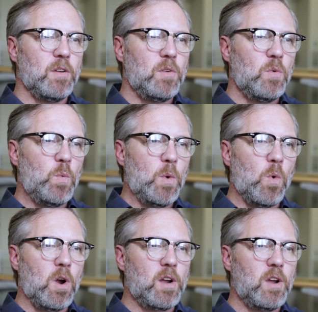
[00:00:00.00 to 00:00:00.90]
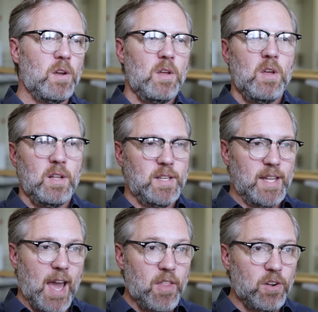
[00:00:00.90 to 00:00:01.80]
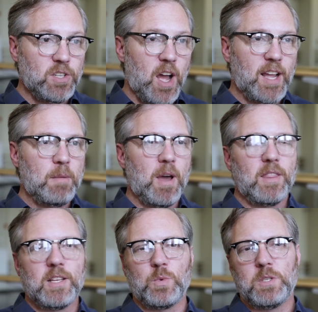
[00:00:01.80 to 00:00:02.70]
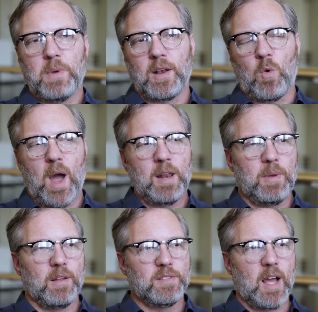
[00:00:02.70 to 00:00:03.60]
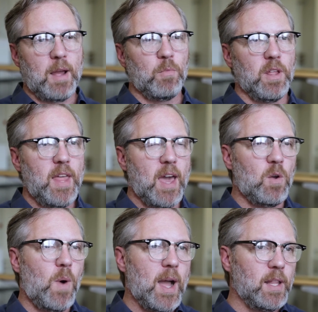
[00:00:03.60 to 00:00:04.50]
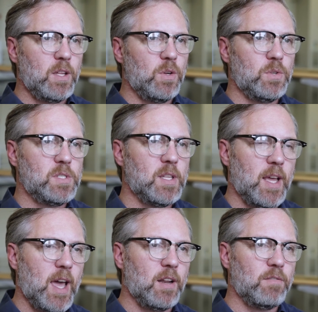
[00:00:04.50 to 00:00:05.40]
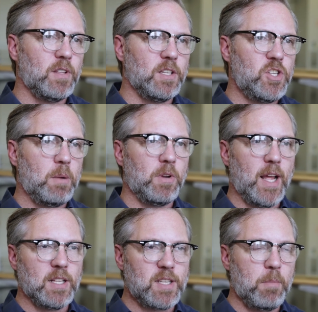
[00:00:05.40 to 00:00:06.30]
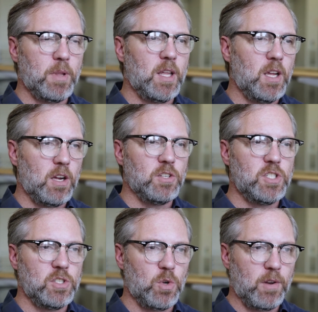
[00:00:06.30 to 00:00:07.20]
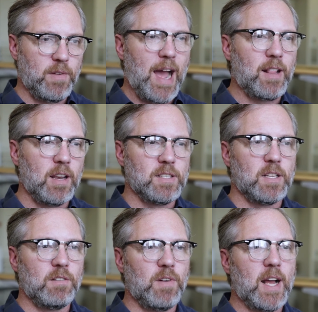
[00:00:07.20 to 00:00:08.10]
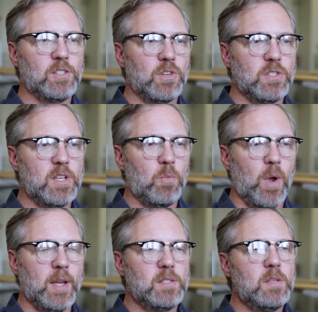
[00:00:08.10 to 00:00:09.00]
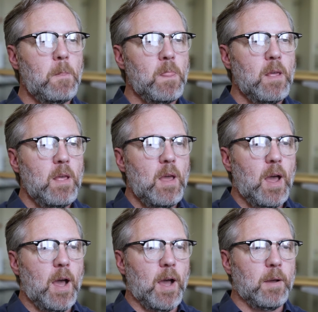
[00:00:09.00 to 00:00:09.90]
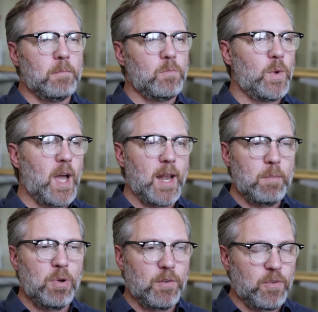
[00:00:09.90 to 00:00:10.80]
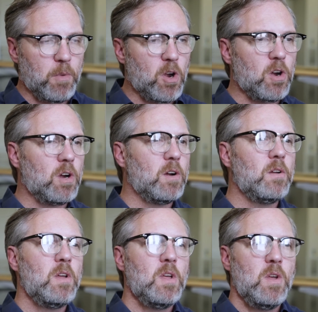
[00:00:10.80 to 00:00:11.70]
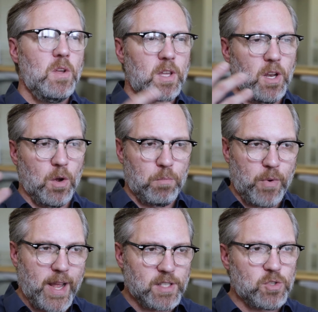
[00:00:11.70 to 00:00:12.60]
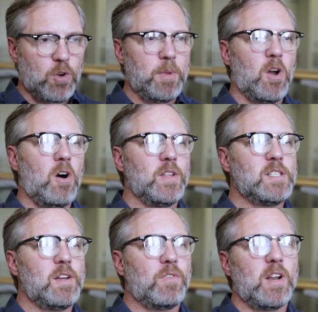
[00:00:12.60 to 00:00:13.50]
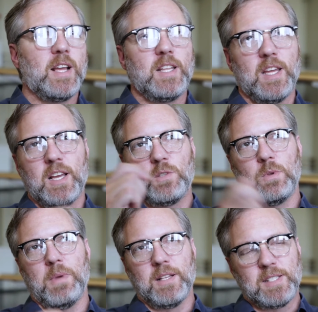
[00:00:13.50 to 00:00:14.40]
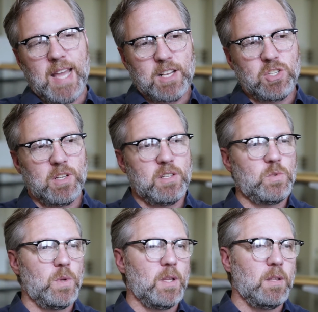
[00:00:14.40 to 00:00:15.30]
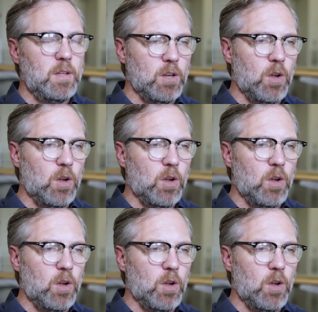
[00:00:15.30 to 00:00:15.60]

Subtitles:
We work together talking about these. We spent quite a bit of time with Hannah Wiley, who's the head of the Chamber Dance Company here, and she sort of acted as an advisor in some ways. We got input from her, brainstorming all these different ideas. We made sketches. We,